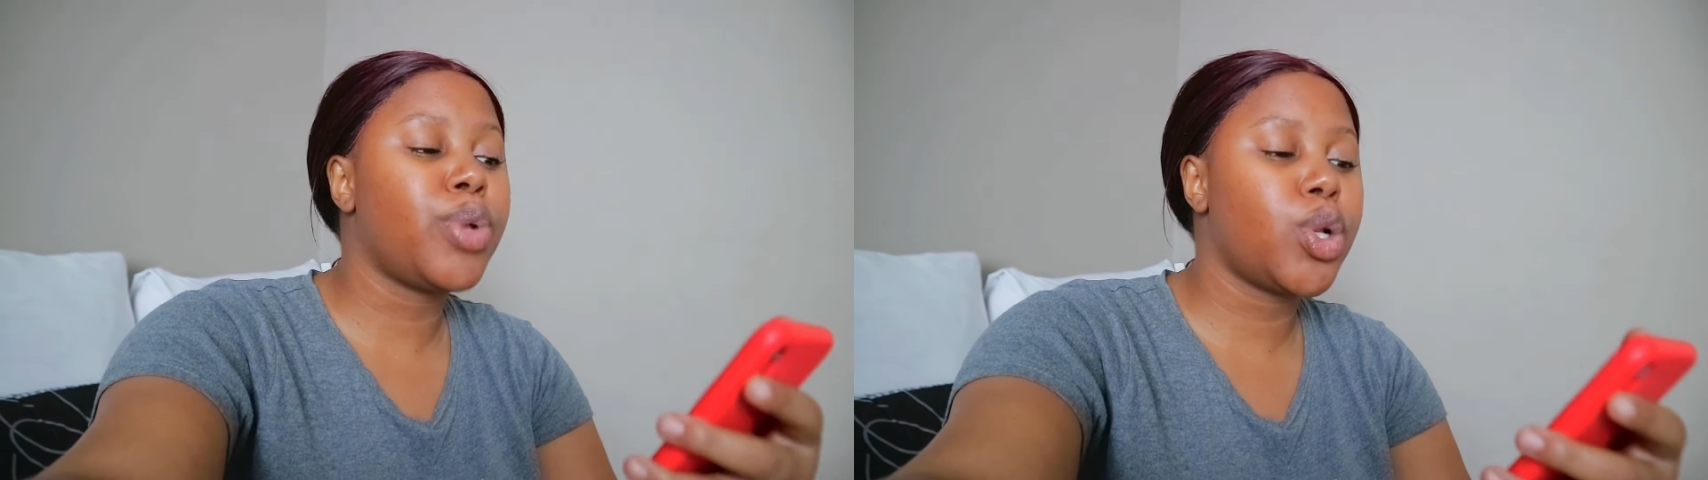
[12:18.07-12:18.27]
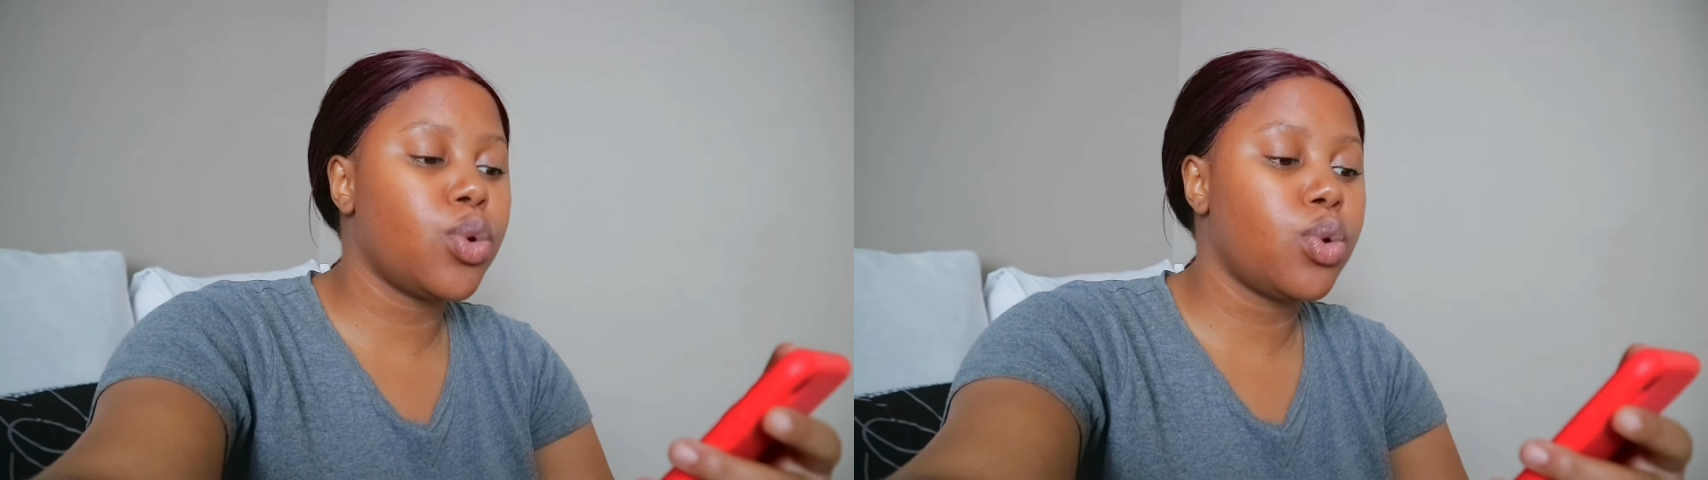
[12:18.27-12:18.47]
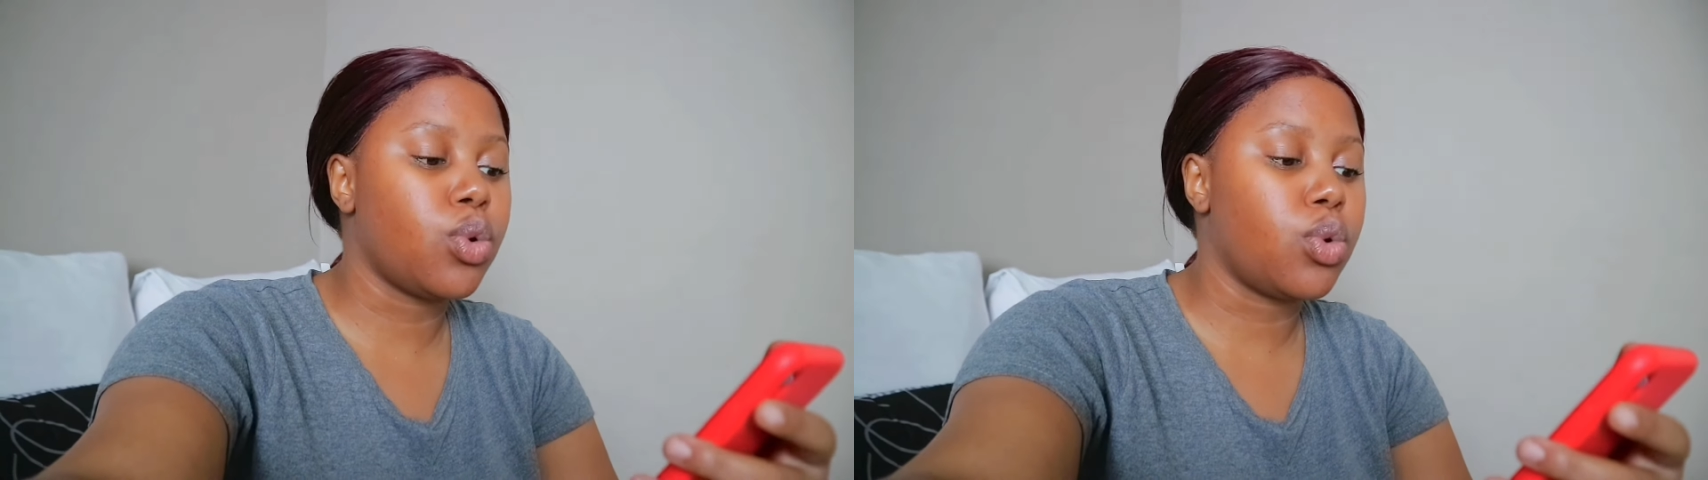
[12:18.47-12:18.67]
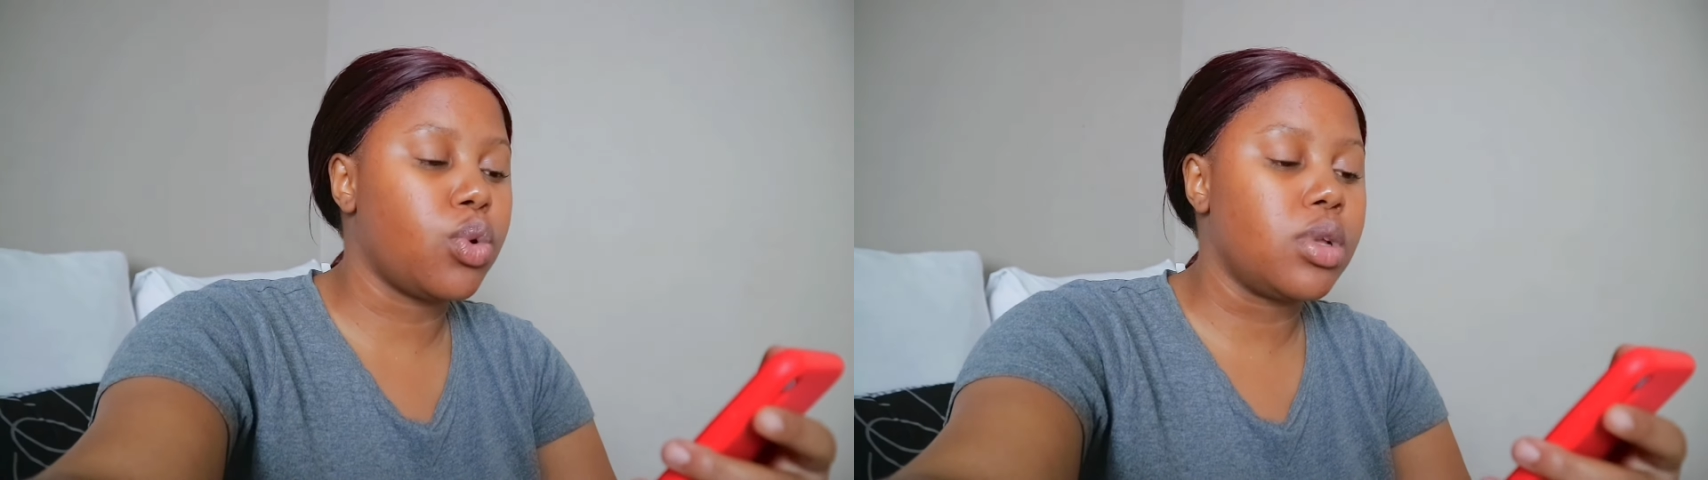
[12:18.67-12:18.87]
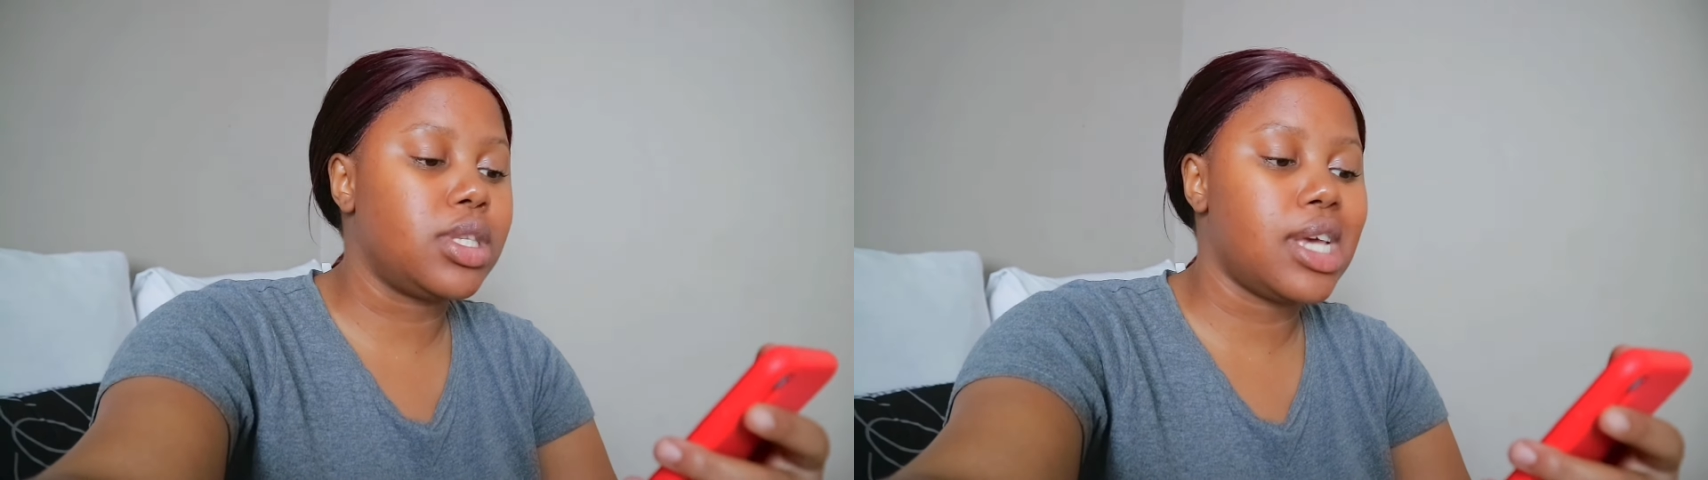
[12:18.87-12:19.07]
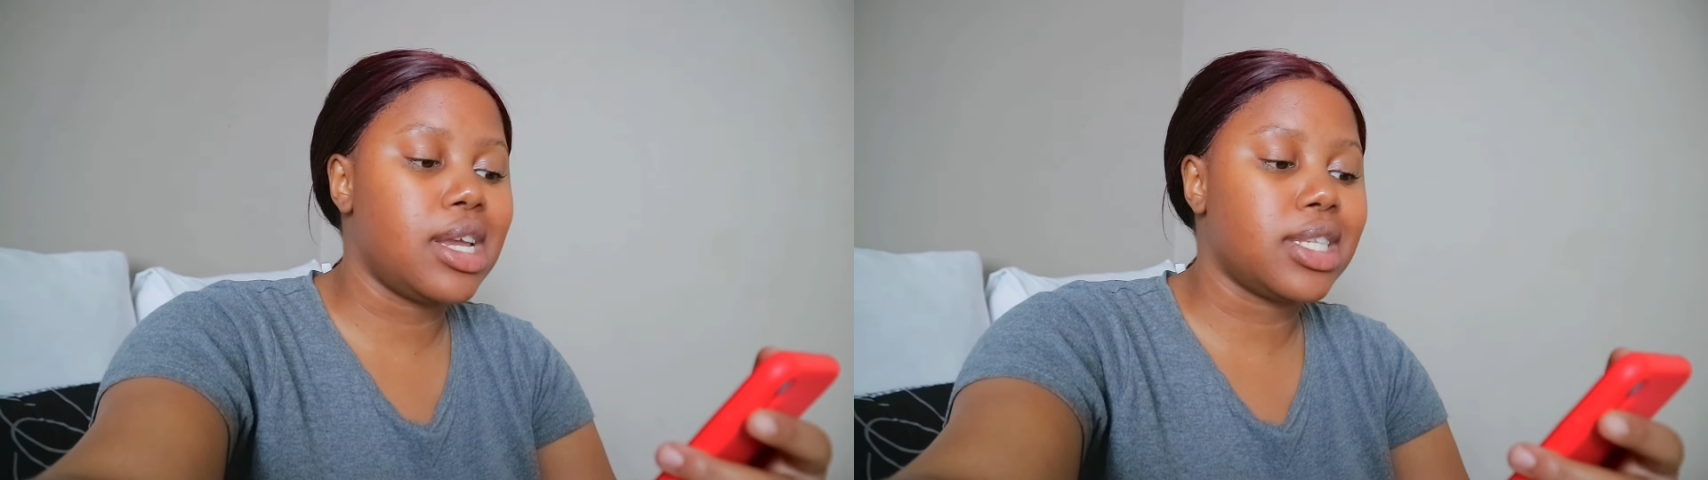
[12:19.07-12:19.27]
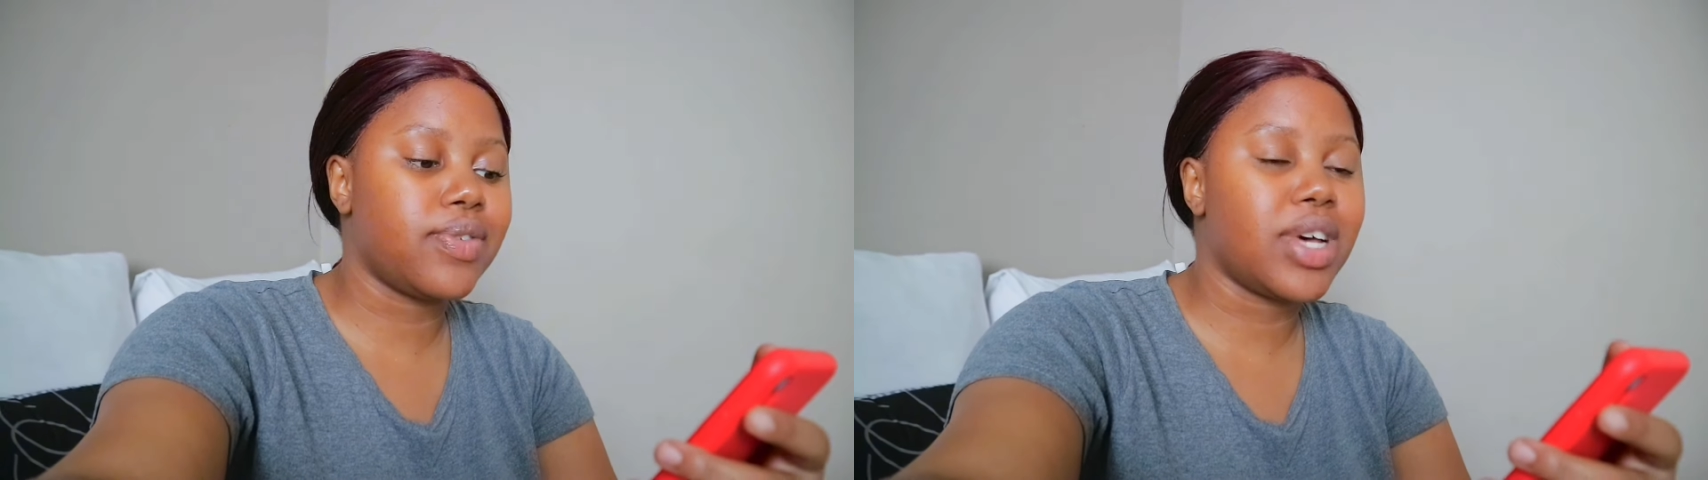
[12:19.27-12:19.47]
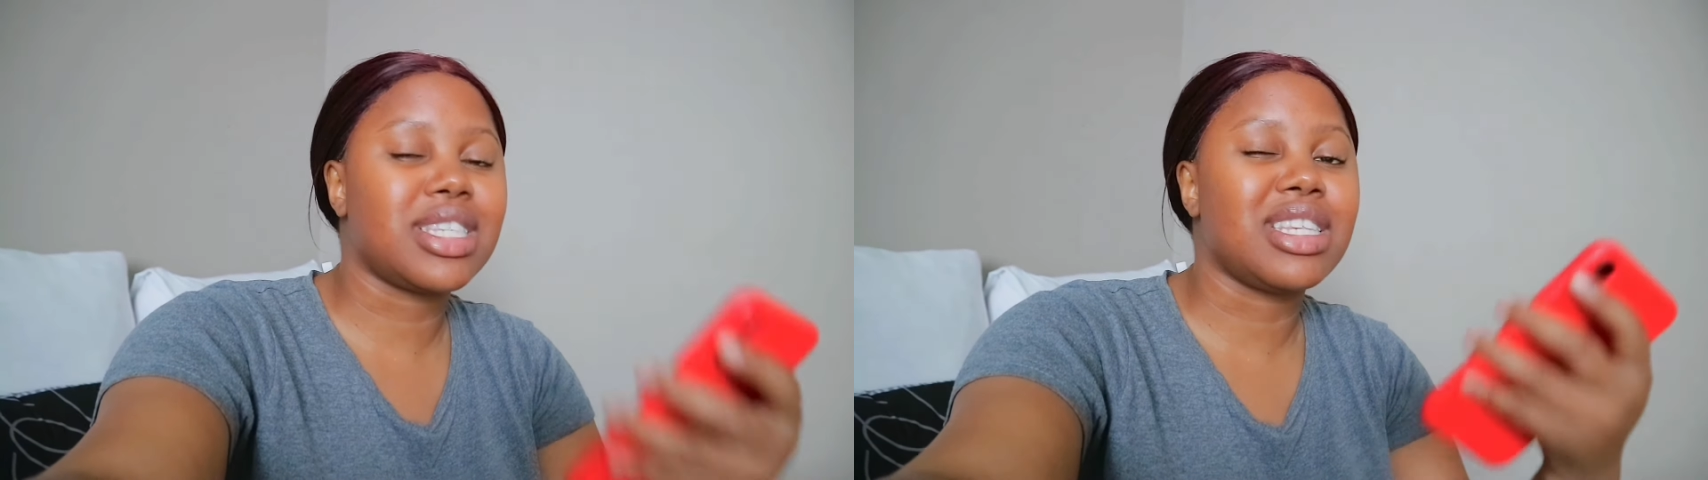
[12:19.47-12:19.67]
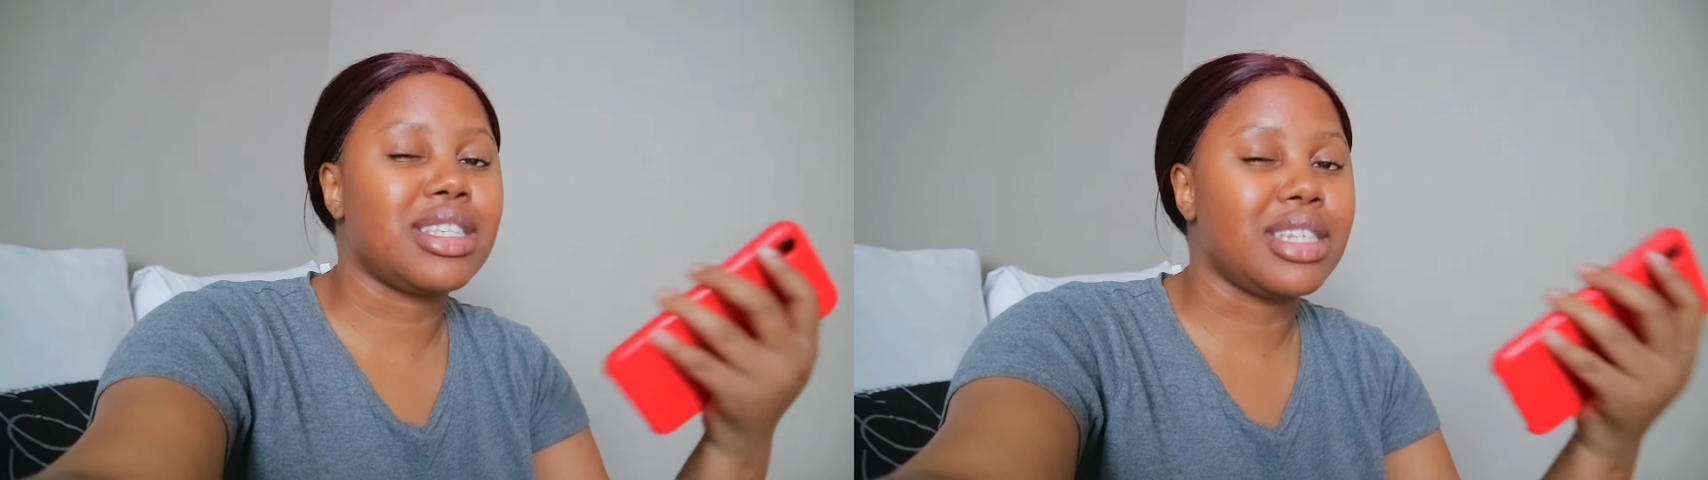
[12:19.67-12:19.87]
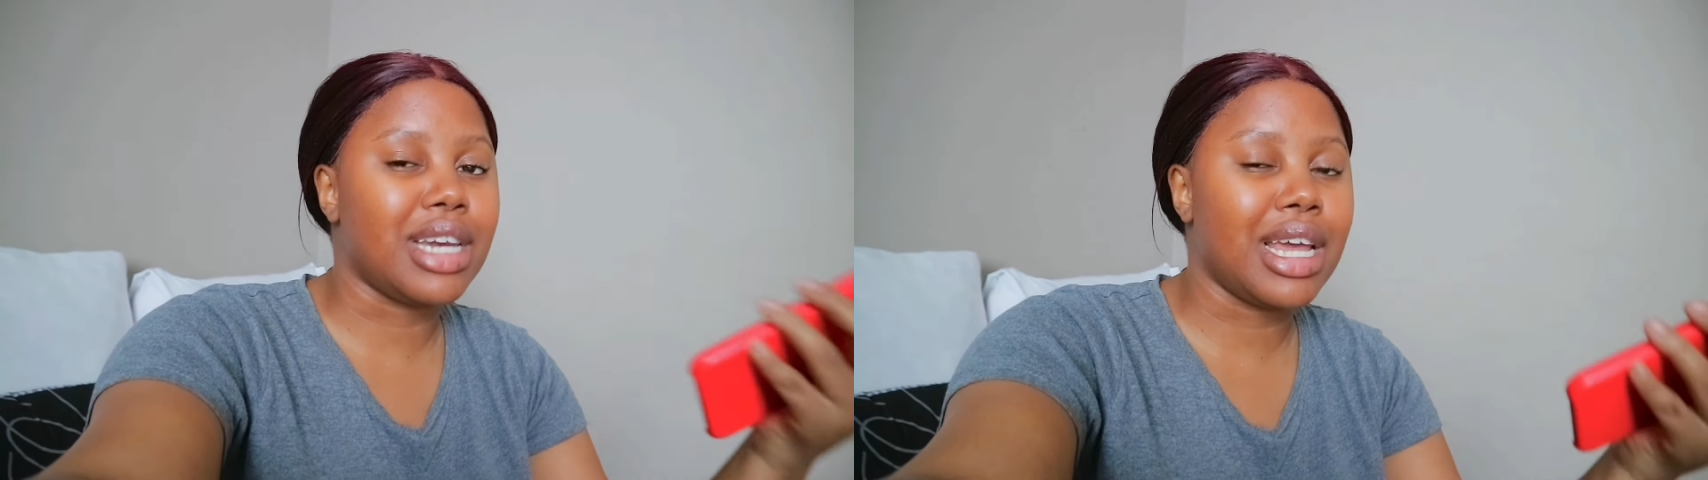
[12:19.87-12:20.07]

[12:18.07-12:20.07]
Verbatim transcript: kubuhlungu ukuthi and isifas is